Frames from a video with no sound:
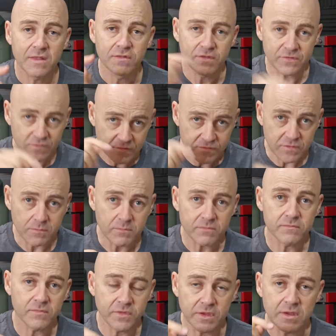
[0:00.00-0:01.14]
This is
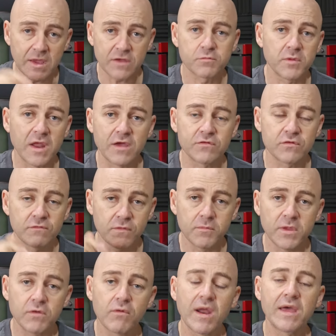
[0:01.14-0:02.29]
the explanation for
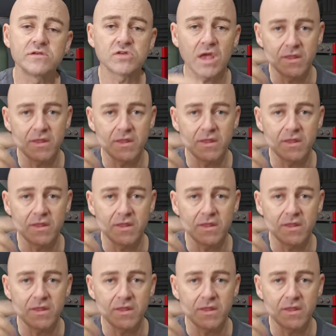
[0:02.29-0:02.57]
mid-range,